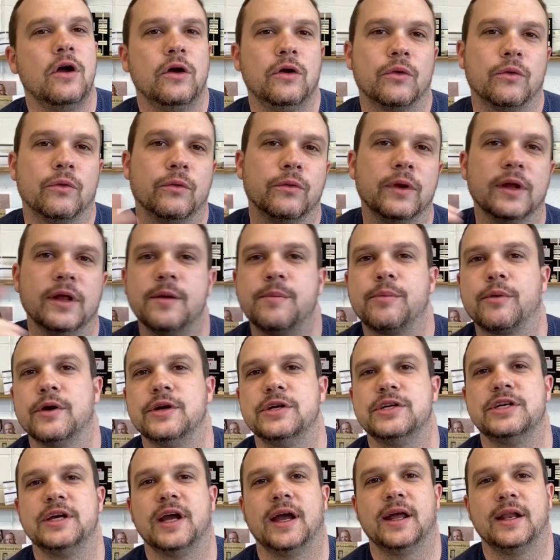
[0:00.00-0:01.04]
Really
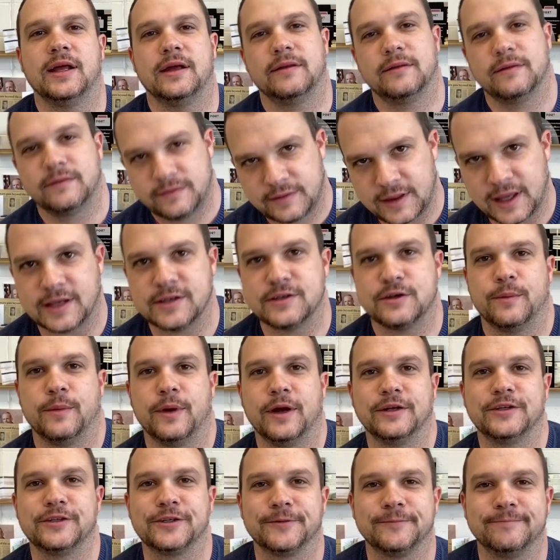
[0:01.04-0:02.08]
appreciate it. Thanks so
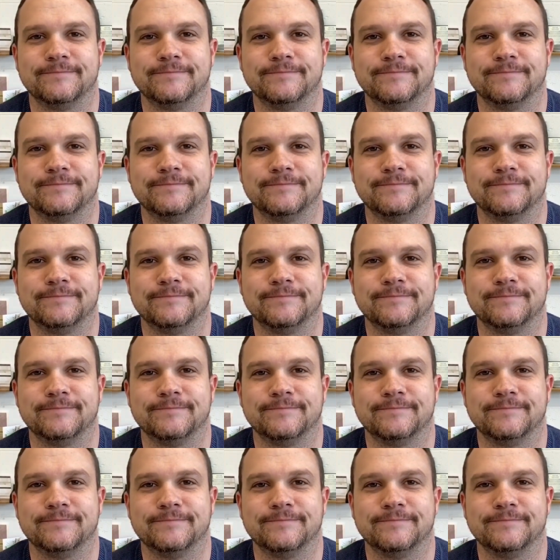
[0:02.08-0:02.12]
much.